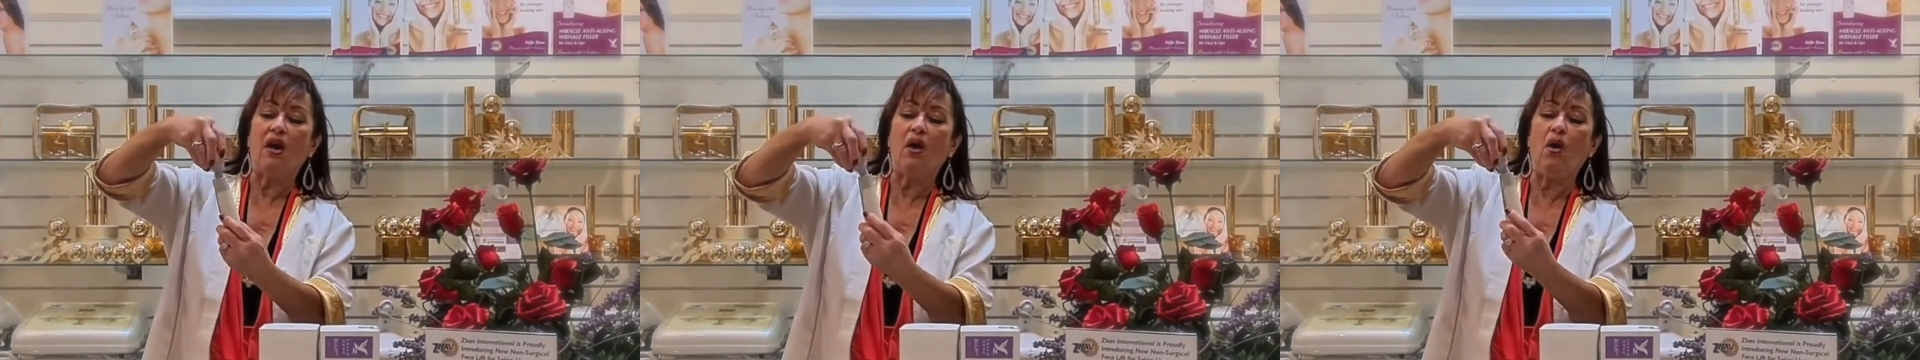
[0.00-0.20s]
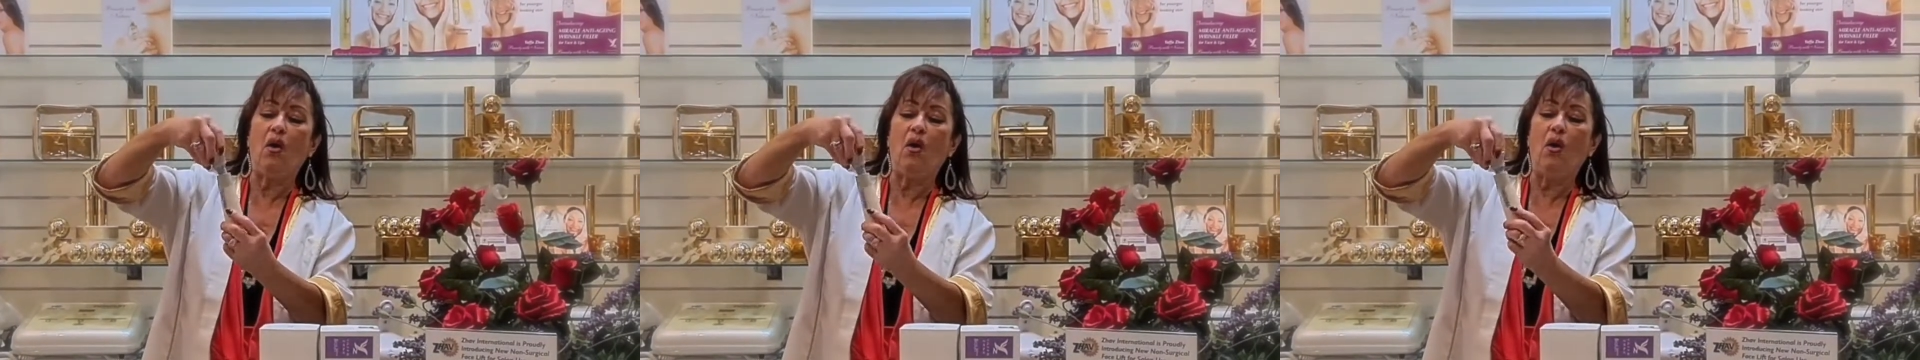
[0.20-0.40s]

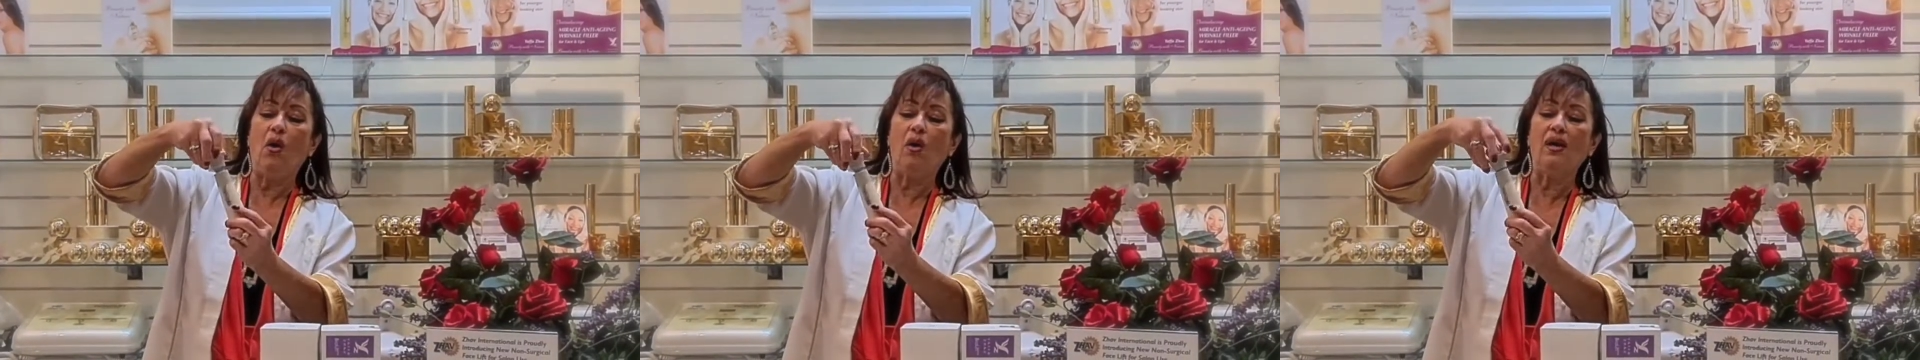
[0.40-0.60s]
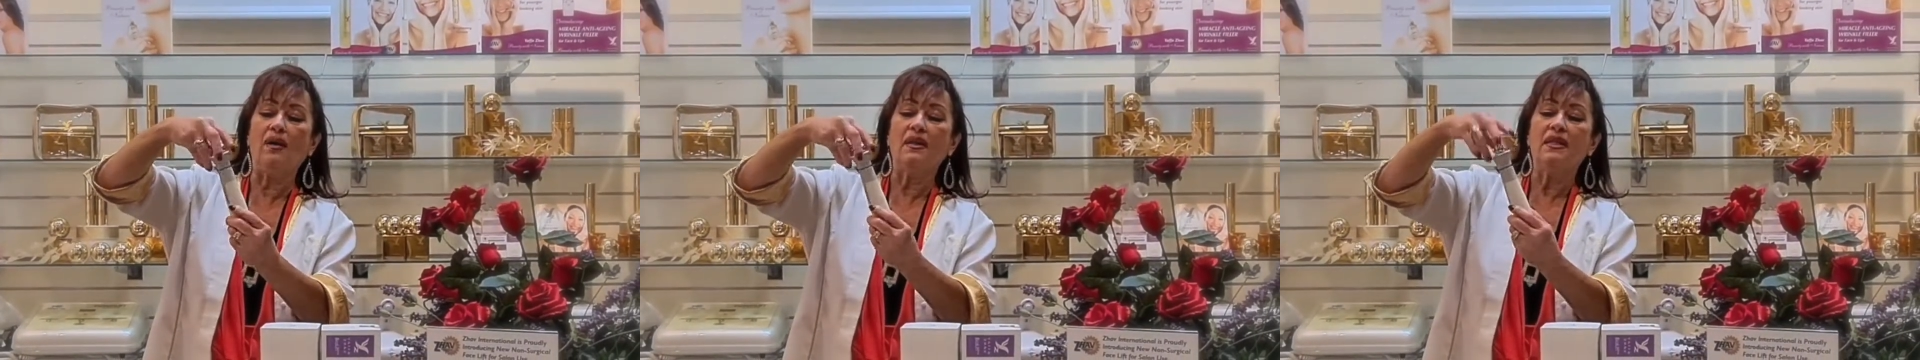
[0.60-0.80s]

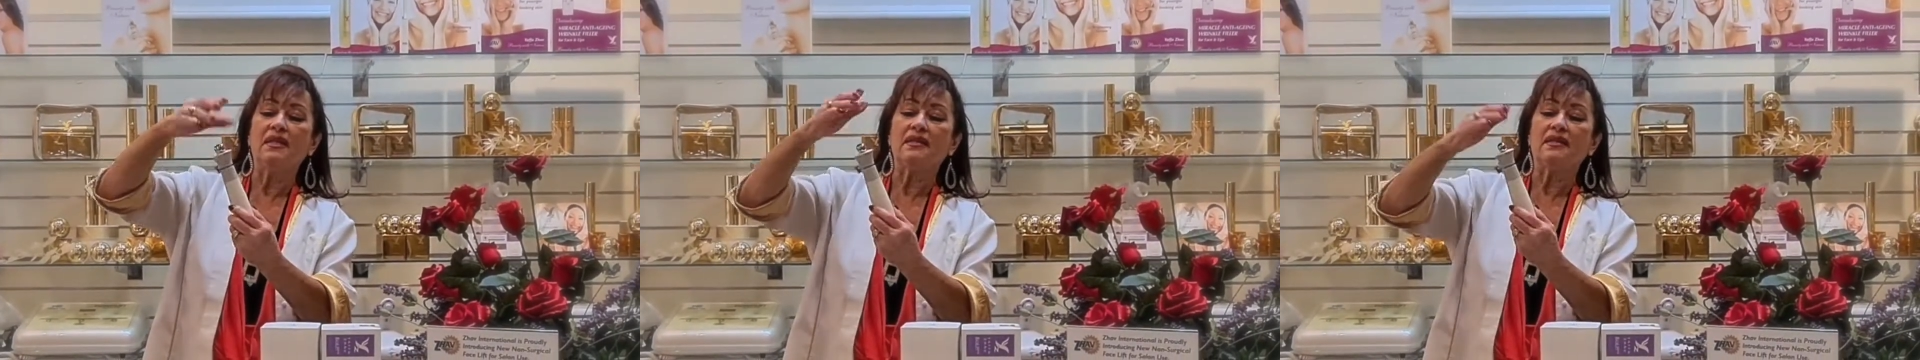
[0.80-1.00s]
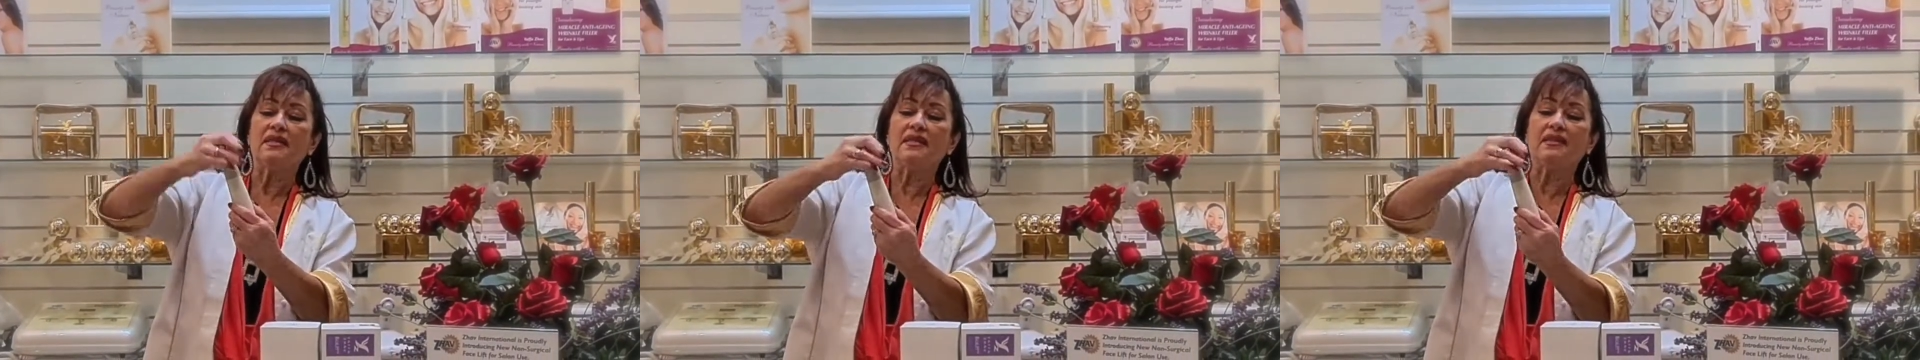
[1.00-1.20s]
whole
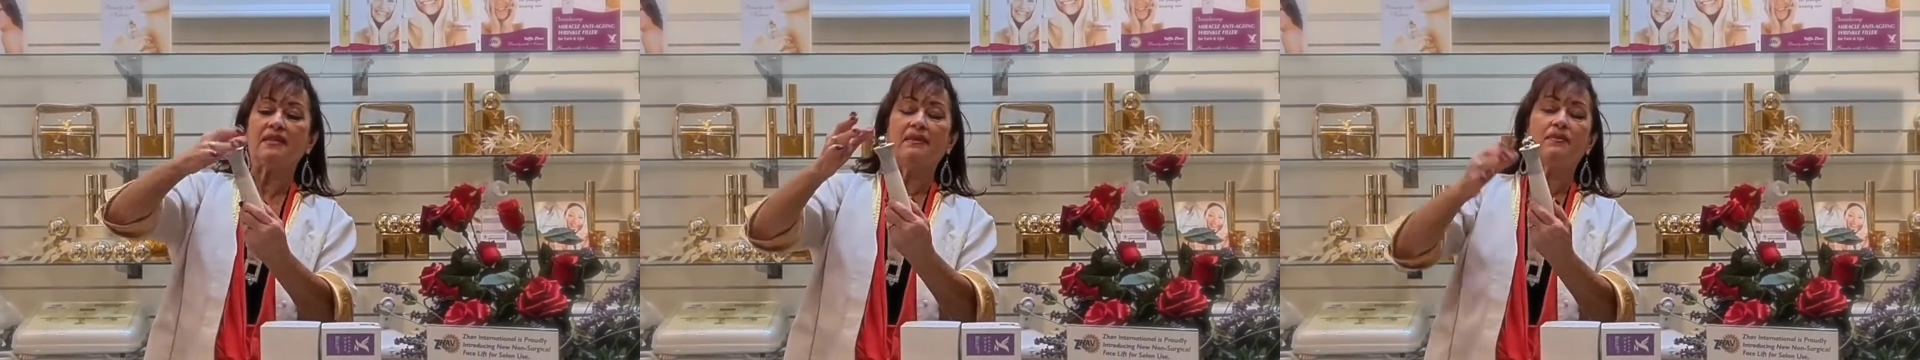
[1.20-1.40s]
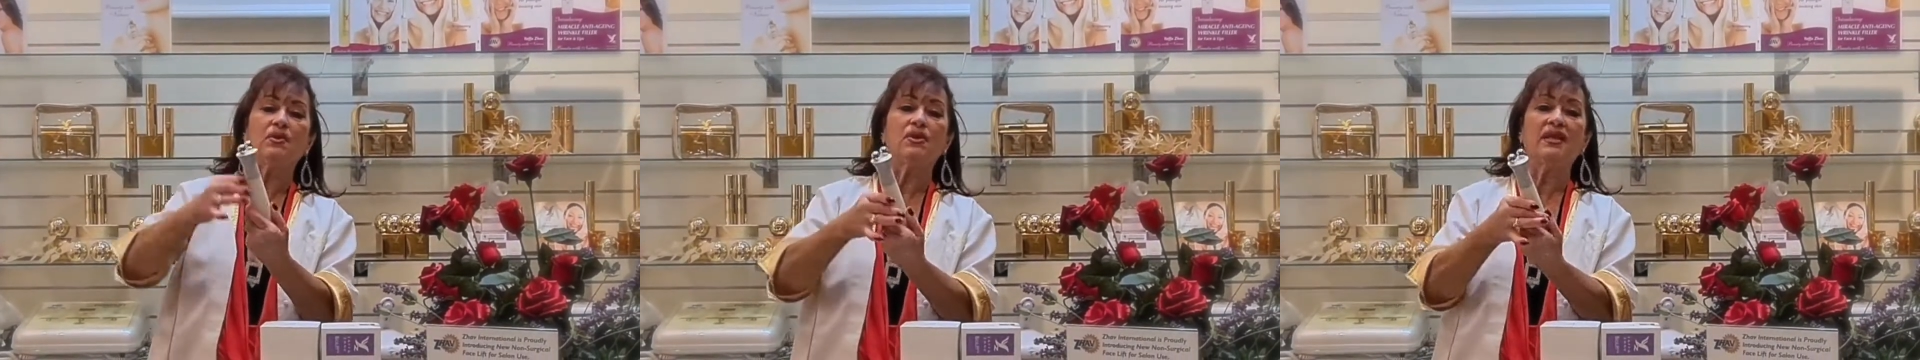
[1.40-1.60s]

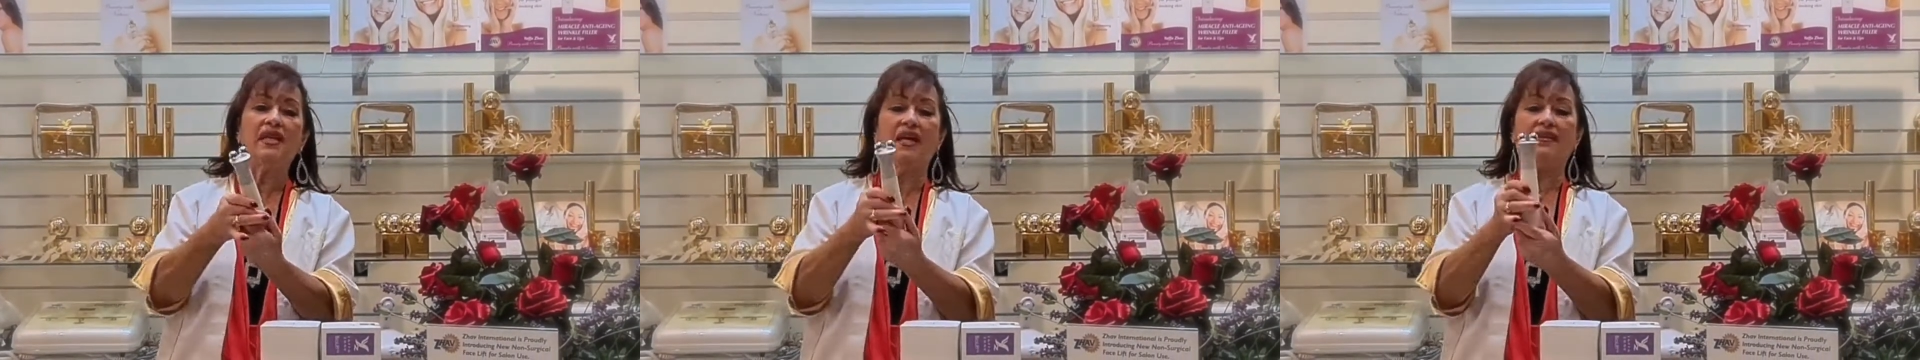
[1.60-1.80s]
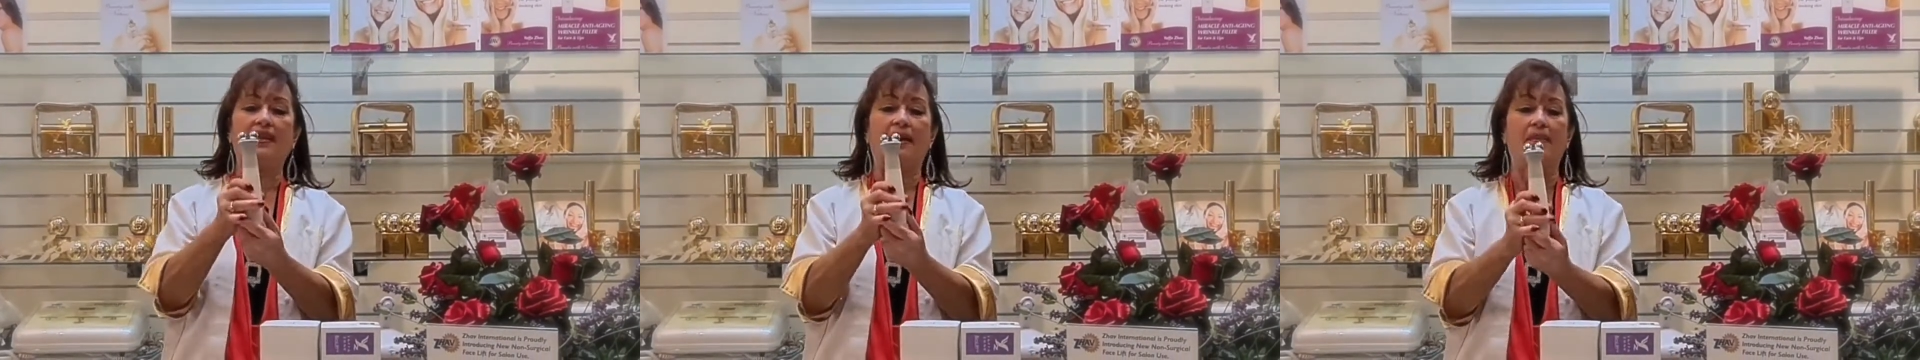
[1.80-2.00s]
system
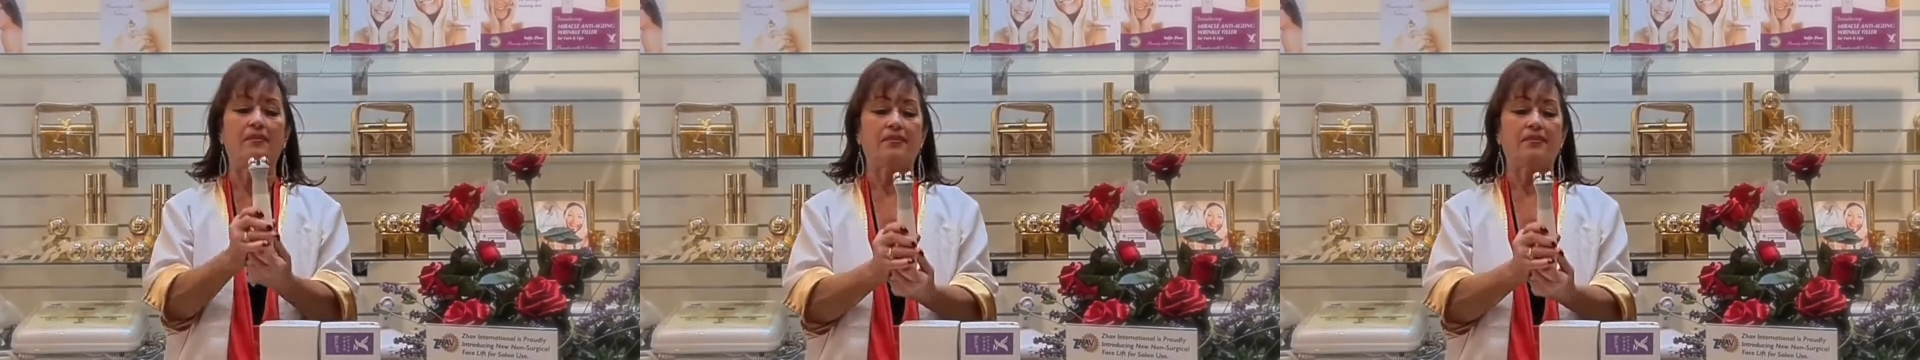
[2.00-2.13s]
together.